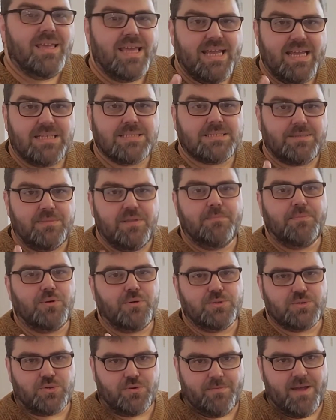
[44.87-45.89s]
Here's something
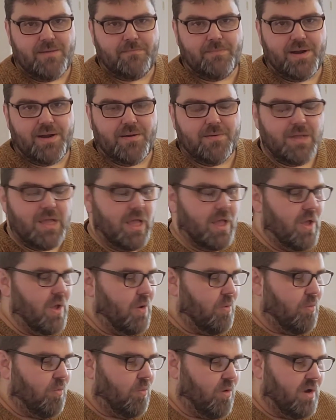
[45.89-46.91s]
important to remember.
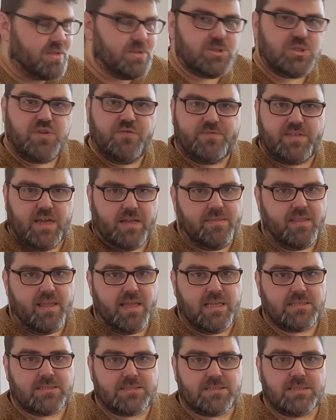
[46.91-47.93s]
Once you've done
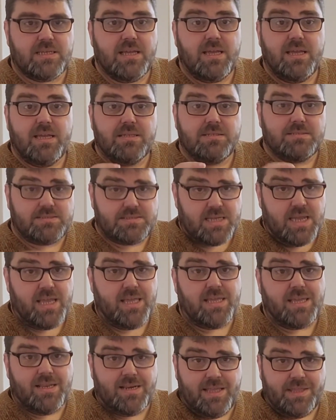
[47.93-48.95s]
this,
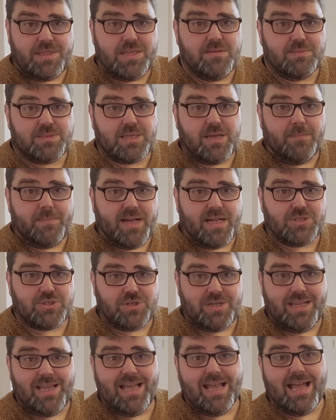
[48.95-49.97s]
take your lithium cell
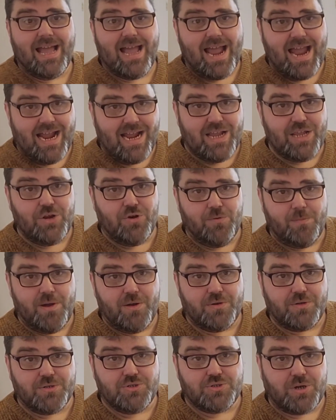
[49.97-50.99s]
battery out of your
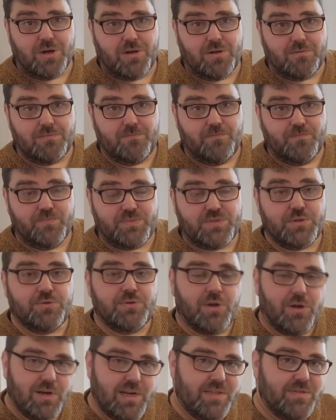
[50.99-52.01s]
remote control. Do
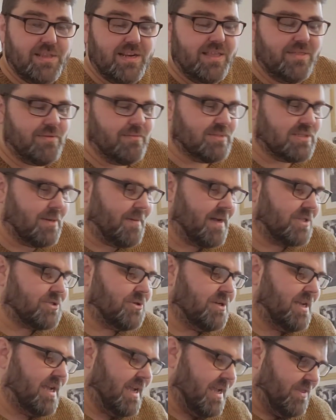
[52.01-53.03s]
not leave the lithium cell
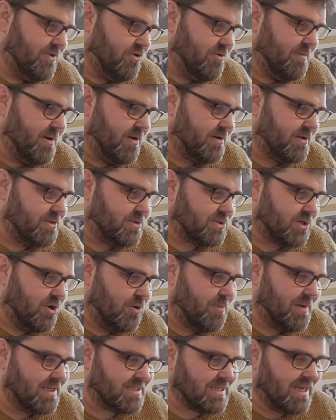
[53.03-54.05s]
battery in the remote control,
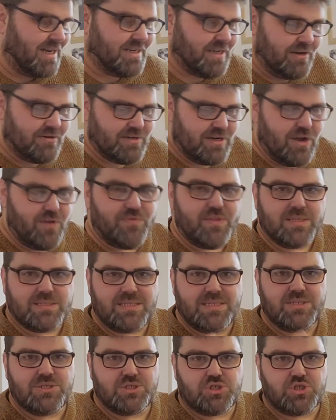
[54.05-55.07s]
because I don't know if this
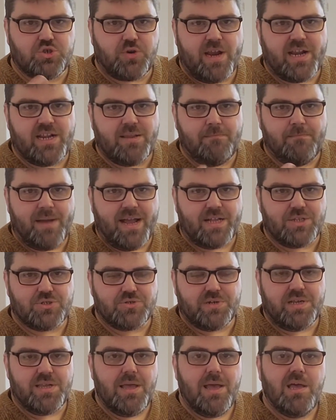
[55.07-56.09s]
thing's just draining
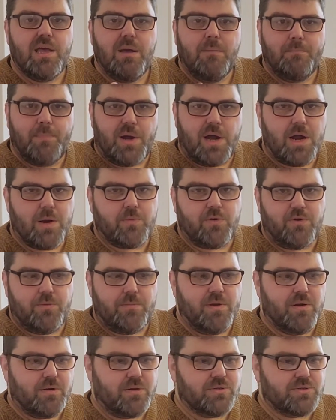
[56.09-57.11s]
battery. Part-work
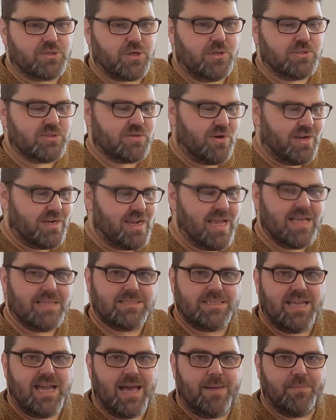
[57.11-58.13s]
remote controls have got a
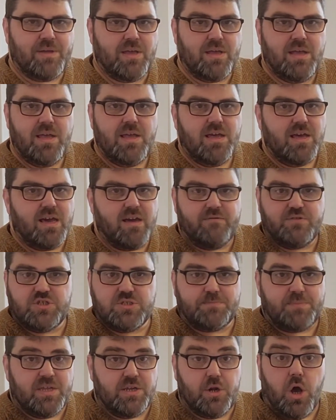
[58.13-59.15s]
nasty habit of
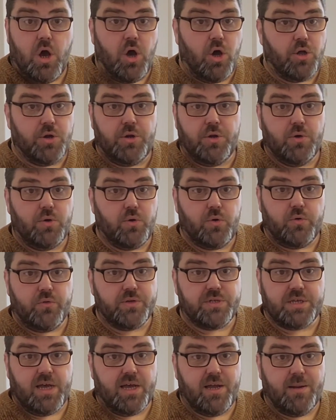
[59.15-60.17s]
just being on all the
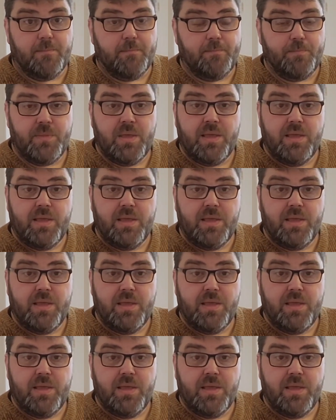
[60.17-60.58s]
time